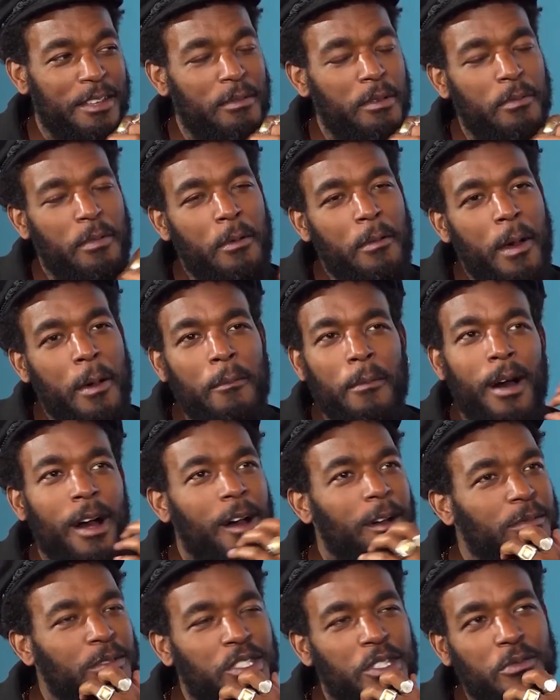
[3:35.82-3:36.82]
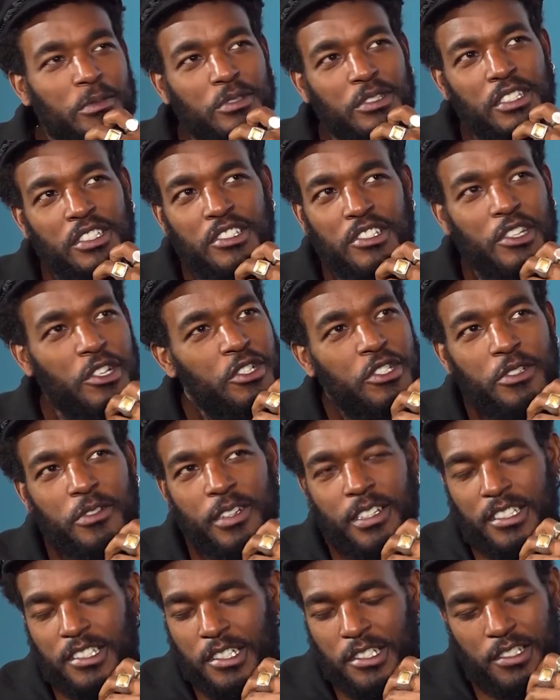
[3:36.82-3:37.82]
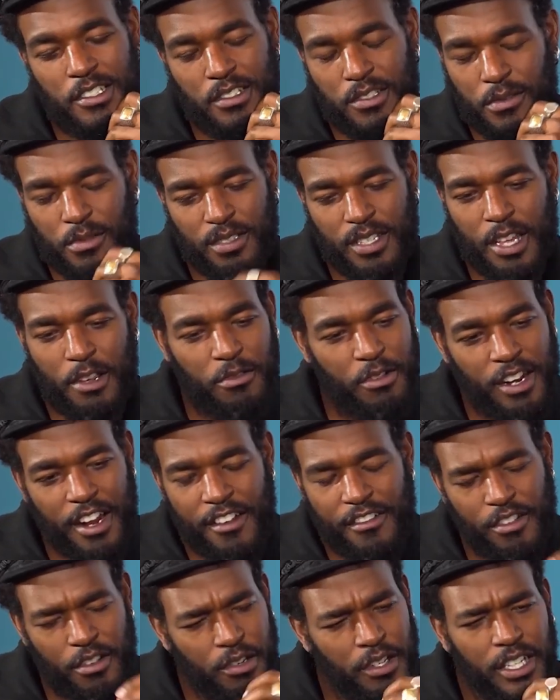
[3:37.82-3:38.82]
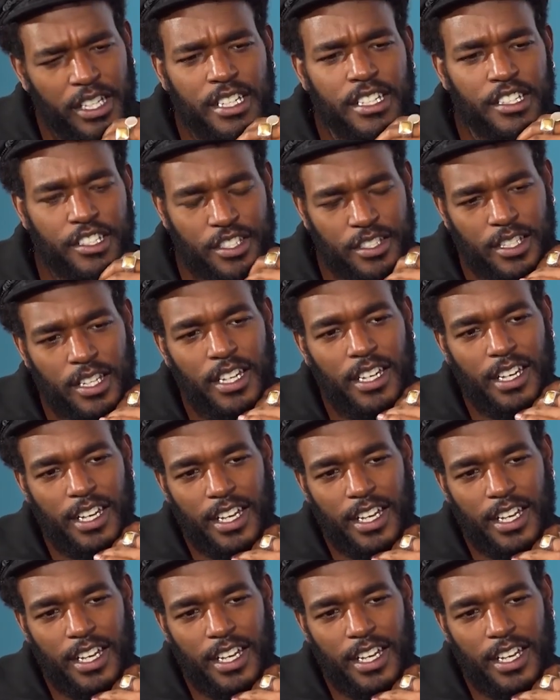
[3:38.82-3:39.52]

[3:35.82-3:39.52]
limit. But my mom, she was just nurturing. She just was like, whatever it is,